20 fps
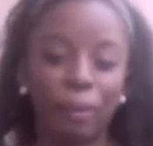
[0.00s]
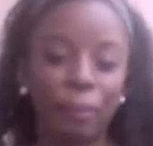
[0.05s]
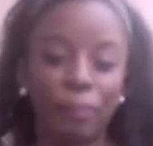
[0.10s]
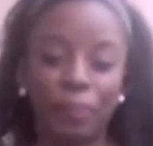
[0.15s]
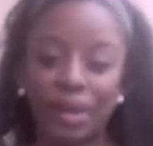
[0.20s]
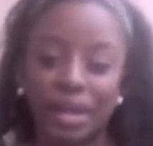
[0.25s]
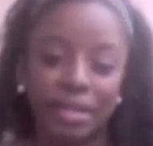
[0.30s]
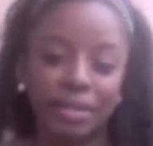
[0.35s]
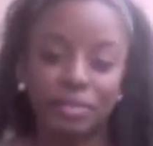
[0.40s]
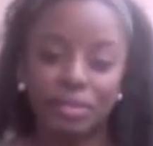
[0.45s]

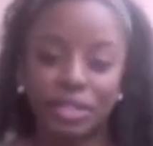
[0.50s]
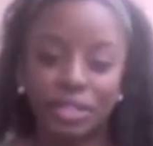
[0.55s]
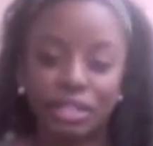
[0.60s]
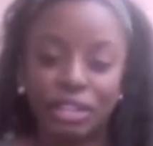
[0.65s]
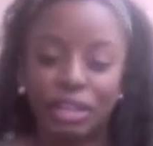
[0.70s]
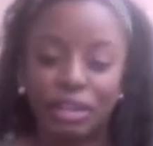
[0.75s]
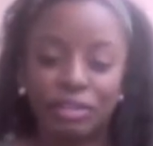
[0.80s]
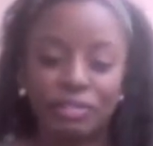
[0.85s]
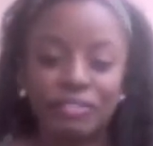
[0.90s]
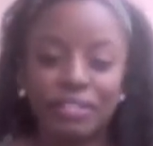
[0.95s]
But, you know,
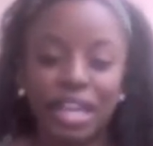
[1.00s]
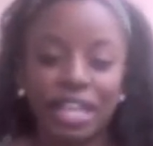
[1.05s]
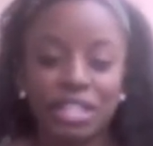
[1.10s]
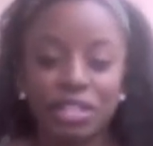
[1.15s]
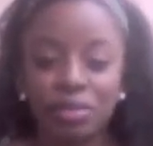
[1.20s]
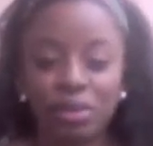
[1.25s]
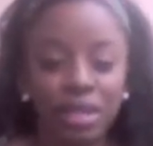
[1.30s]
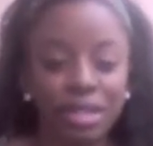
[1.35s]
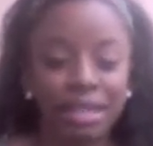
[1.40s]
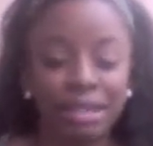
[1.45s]
if
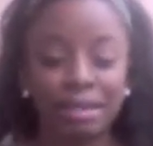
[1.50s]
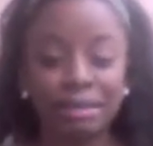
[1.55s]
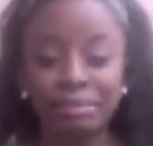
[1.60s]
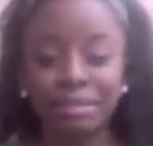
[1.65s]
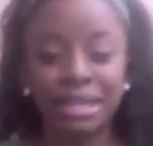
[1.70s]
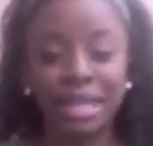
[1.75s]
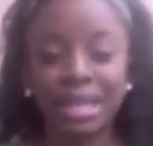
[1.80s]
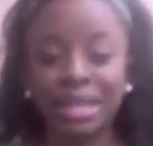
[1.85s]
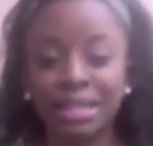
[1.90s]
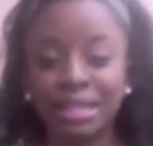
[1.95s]
that's what Kim
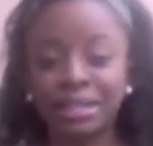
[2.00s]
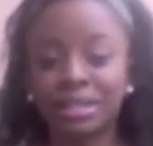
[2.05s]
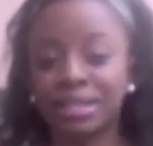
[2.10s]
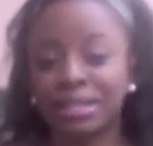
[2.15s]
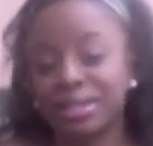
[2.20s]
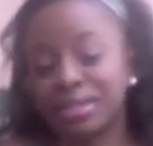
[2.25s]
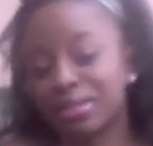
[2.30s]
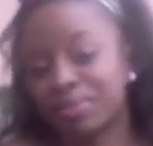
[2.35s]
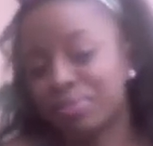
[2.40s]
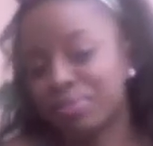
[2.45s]

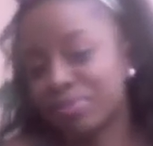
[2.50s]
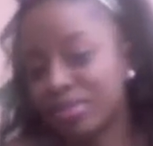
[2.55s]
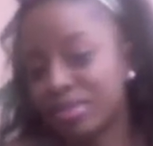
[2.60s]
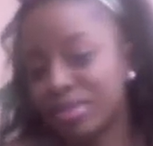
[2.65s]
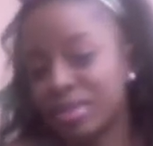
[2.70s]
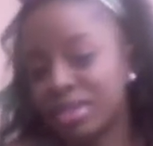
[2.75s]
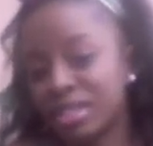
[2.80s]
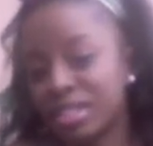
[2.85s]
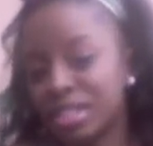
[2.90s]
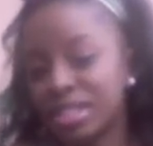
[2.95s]
likes,
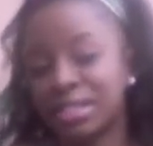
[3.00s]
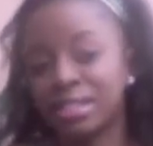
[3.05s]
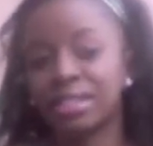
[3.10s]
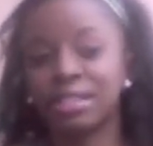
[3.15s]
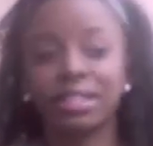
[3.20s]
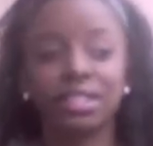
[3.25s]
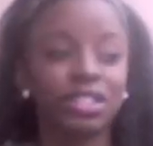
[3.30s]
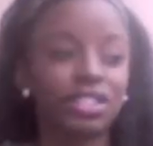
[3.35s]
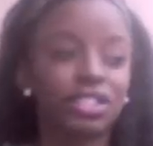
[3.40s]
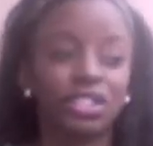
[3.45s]

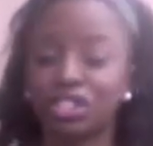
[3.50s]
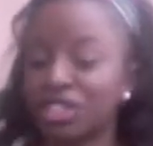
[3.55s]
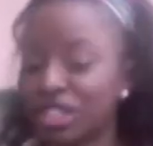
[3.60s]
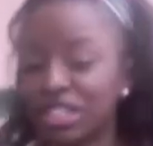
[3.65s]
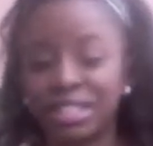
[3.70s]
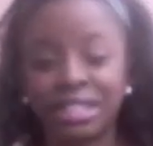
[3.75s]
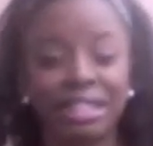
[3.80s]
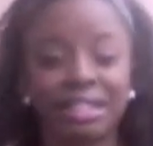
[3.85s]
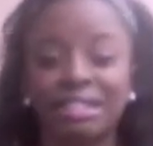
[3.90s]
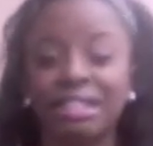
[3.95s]

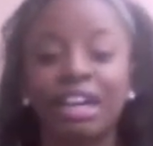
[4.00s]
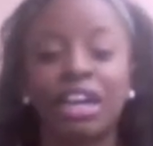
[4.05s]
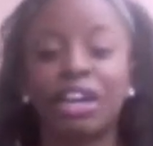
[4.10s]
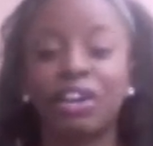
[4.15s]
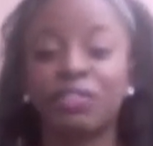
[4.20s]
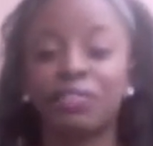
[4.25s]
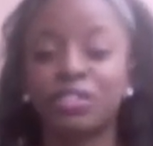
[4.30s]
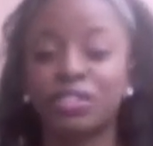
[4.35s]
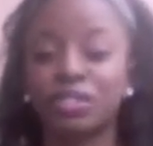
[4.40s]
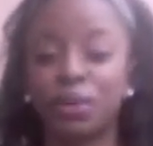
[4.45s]
she's in
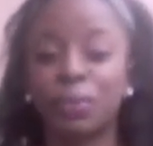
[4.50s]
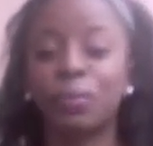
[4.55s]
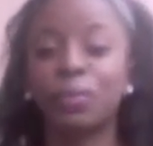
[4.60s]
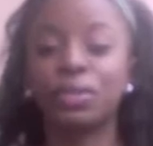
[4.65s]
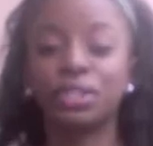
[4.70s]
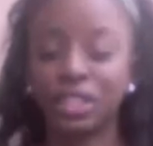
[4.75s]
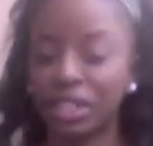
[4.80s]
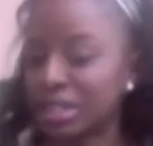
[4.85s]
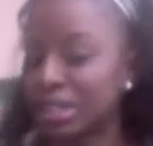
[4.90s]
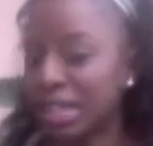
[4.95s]
love. So we'll
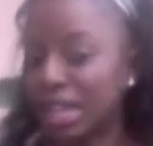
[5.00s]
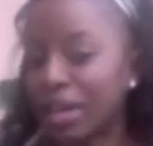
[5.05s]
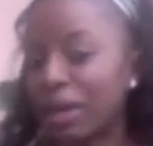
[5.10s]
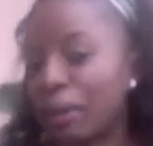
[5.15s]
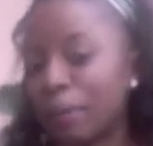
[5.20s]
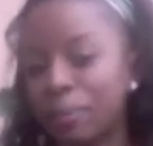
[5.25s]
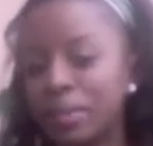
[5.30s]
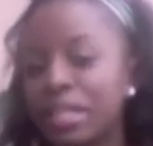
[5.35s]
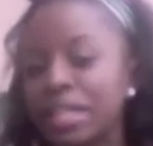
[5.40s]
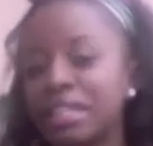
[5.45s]
just let
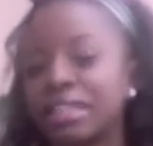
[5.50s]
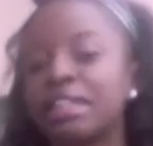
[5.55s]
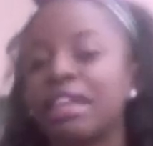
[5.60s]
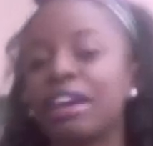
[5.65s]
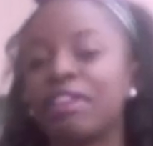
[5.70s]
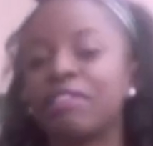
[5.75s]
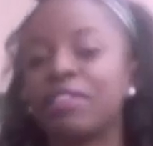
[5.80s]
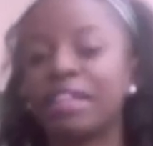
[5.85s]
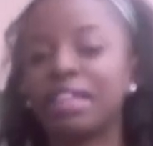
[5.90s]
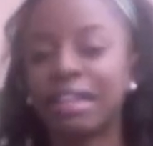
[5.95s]
her be in
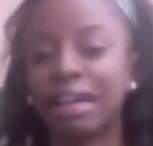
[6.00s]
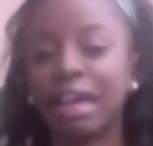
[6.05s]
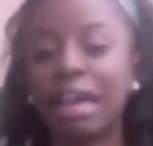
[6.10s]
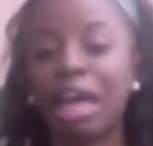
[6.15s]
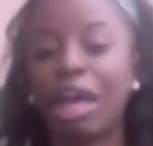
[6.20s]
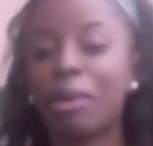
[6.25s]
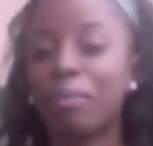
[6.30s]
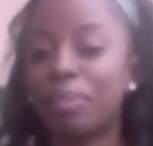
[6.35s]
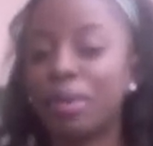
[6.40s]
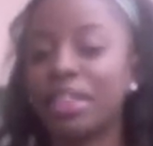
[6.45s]
love and
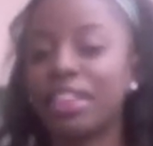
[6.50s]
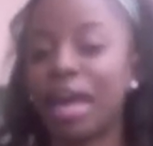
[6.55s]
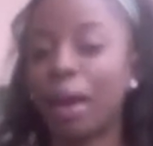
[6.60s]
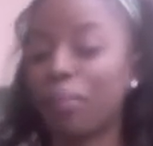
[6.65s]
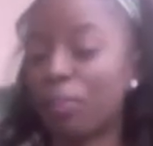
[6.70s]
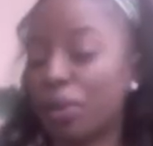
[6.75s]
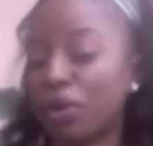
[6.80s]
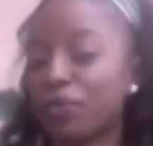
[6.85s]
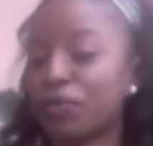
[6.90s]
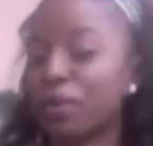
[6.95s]
be
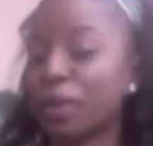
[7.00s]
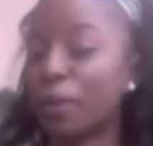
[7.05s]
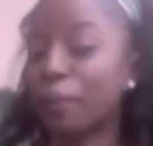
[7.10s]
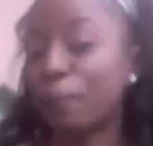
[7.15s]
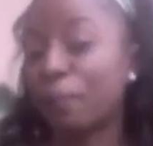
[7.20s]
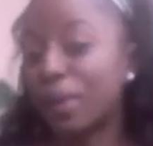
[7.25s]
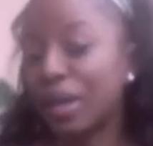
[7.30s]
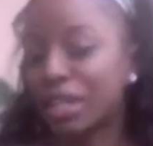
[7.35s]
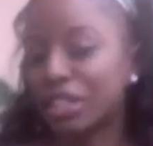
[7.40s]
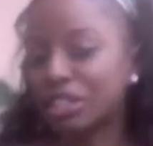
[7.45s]
that perfect
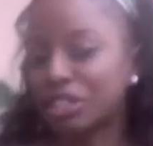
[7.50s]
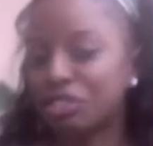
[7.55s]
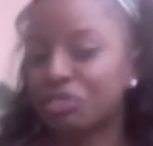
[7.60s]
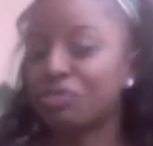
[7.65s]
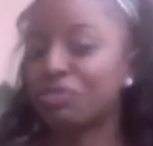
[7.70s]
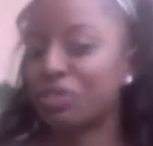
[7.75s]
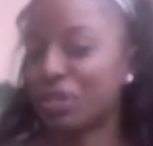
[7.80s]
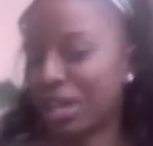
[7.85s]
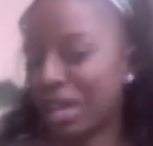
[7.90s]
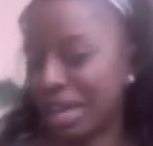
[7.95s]
bitch
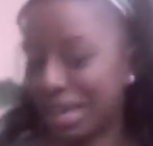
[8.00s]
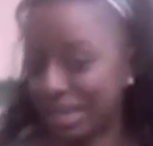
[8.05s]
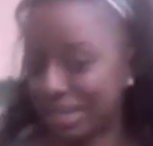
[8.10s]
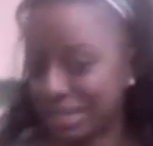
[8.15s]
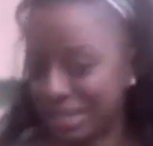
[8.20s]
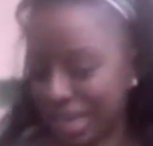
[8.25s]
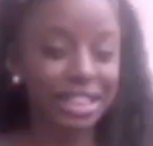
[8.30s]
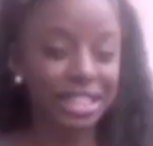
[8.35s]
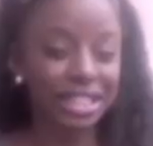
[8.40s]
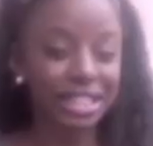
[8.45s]
for
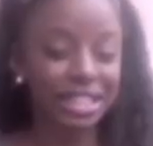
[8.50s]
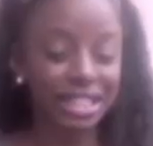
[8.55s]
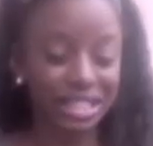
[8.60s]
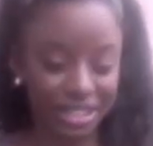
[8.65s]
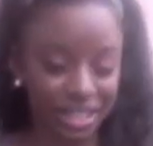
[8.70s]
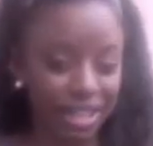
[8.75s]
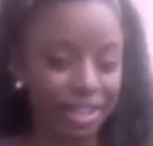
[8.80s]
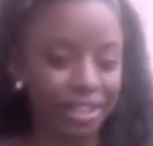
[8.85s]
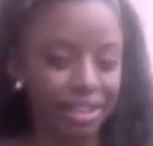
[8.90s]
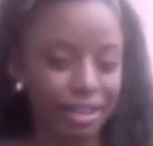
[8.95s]
Kanye. The
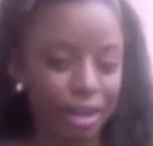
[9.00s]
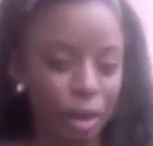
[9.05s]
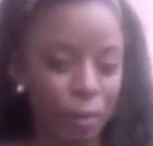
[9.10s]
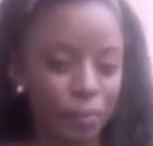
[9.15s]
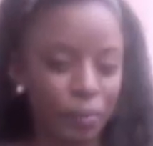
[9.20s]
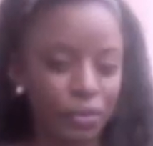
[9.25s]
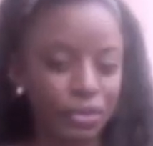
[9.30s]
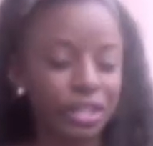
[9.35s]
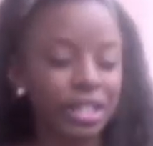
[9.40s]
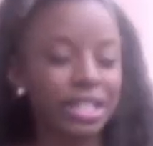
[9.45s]
second
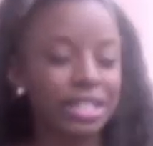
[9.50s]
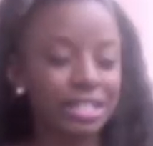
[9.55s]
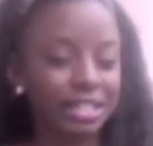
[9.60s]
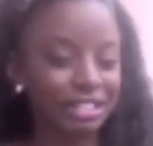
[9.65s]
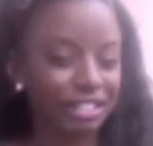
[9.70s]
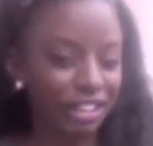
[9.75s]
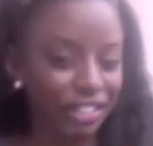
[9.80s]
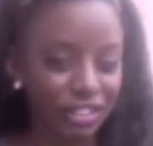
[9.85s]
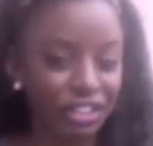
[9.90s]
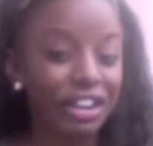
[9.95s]
couple is
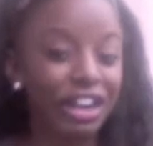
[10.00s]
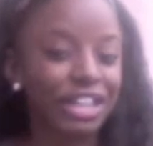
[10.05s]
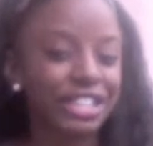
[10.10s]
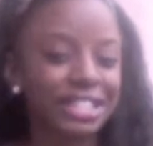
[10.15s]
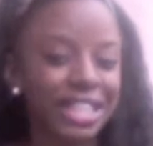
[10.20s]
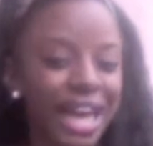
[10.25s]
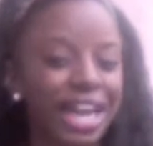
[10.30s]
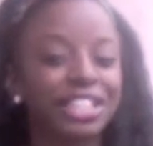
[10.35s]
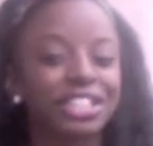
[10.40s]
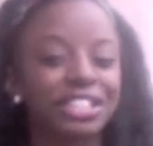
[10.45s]
another
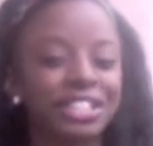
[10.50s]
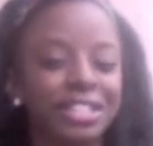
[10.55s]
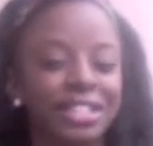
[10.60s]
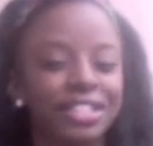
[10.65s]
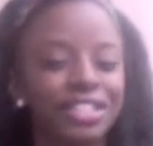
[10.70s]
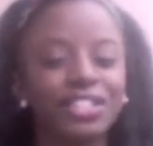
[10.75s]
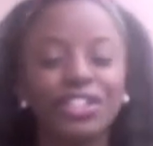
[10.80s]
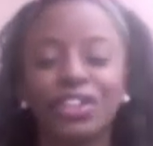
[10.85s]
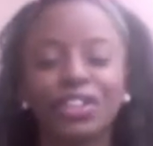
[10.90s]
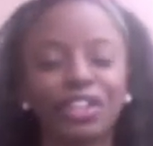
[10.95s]

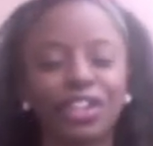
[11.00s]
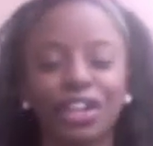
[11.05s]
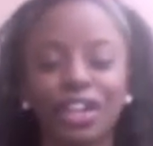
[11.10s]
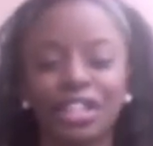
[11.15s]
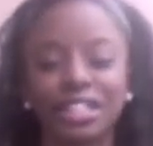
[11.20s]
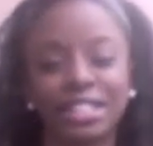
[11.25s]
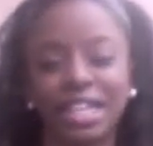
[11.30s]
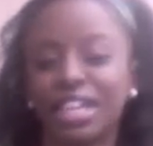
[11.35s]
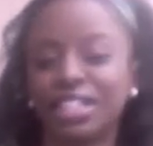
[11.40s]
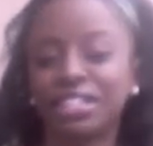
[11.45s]
Kardashian. You know, the
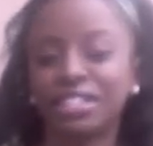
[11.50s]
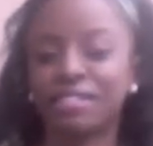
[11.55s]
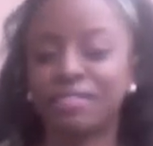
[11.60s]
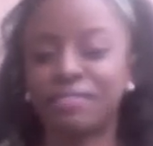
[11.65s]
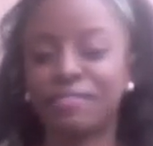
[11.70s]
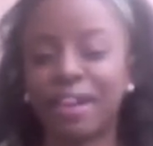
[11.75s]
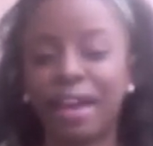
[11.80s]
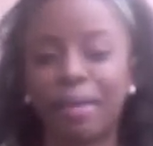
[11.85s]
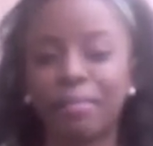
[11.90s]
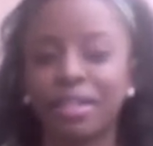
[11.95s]
Kardashian
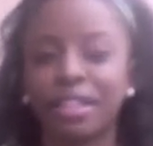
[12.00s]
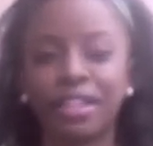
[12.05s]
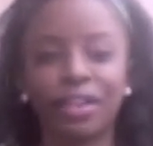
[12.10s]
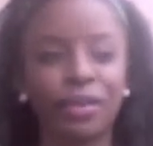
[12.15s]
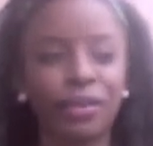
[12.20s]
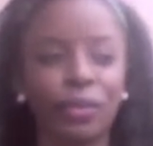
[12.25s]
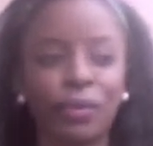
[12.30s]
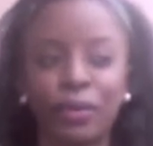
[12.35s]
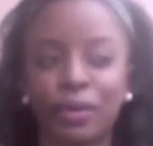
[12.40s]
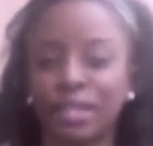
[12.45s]
family, they're
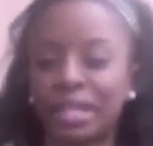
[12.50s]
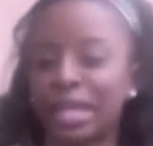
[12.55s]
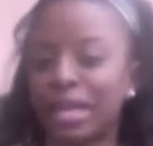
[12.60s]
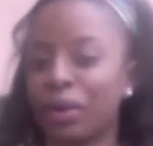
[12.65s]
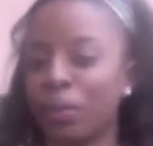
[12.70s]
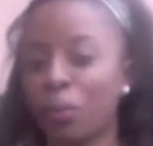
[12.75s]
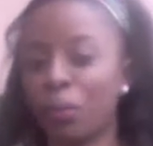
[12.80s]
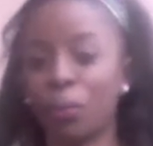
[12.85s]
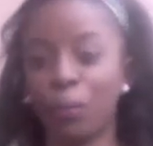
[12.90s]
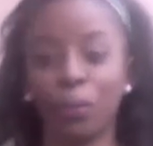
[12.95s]
all like,
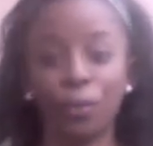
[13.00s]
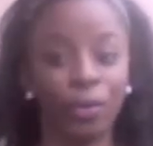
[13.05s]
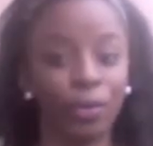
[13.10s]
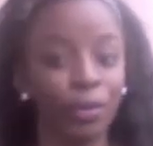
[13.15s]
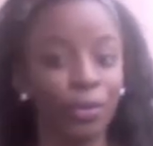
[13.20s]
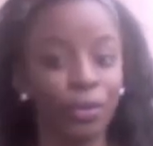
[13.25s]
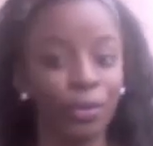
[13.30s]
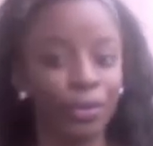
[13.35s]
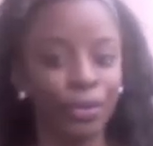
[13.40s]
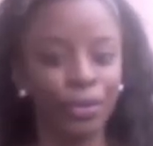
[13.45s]

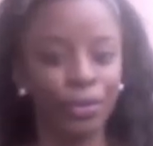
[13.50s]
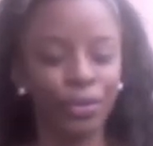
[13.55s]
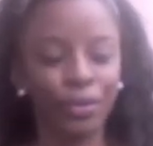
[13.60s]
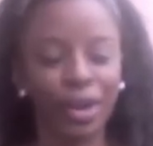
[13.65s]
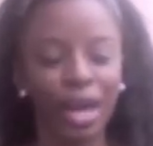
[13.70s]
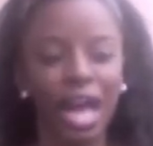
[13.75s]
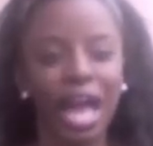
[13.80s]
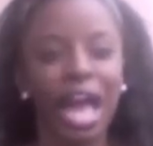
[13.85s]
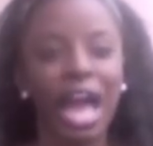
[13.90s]
woo!